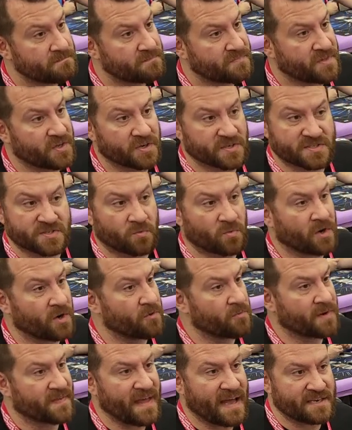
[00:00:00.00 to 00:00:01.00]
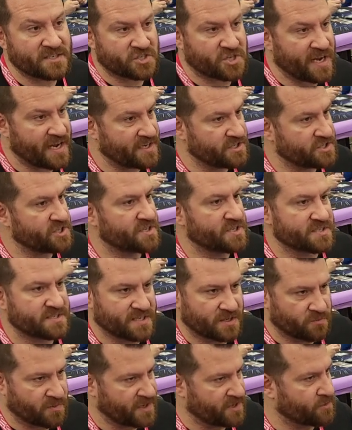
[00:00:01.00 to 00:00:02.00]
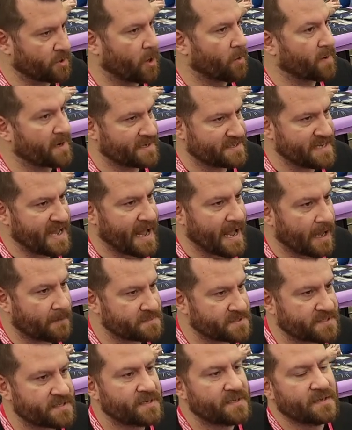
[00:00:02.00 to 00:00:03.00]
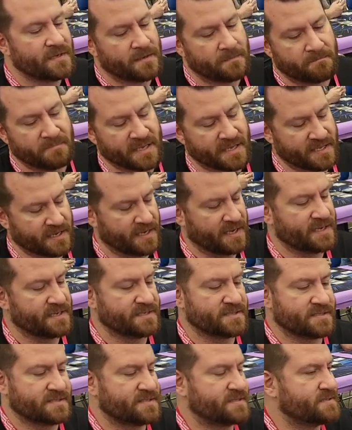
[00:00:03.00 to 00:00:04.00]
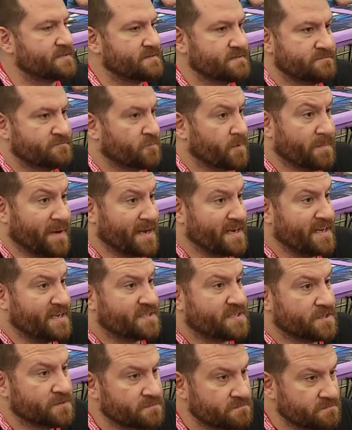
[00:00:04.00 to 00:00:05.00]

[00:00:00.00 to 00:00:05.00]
There is a world where that changes and we grow and adapt because we might need to.